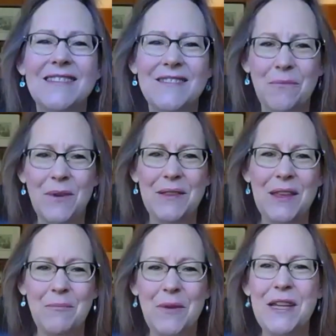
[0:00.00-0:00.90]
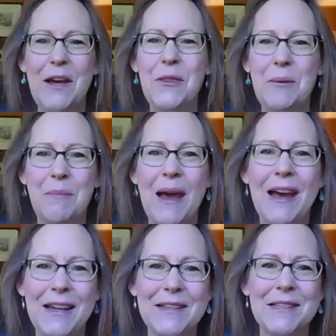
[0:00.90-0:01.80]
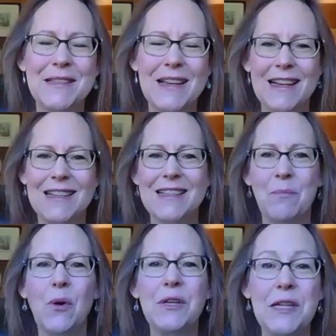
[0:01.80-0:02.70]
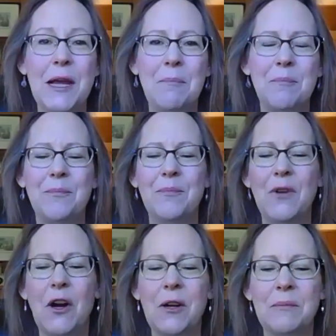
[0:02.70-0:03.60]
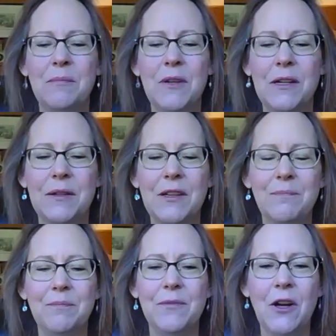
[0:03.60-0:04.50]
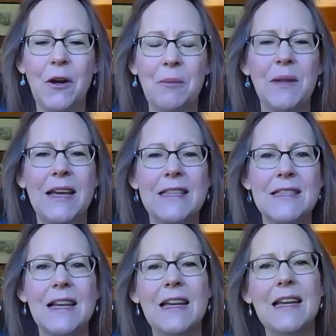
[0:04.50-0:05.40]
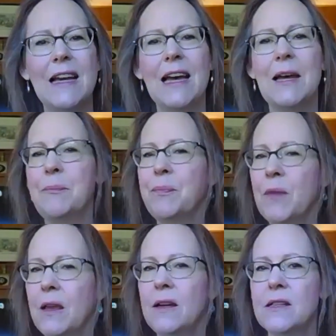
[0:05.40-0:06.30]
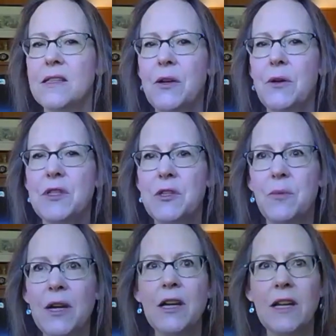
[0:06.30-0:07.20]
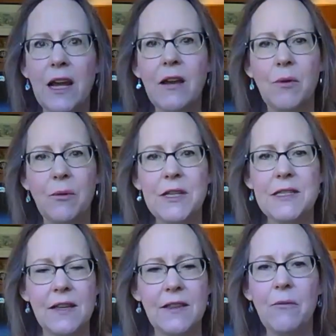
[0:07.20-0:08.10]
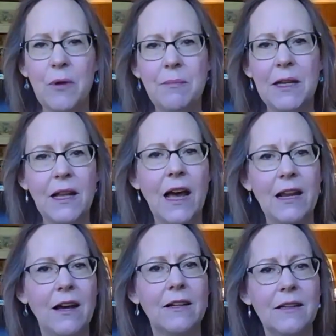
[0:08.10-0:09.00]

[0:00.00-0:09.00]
we got them back as more tame garden plants. So syringa now, when we say that, we mean lilac.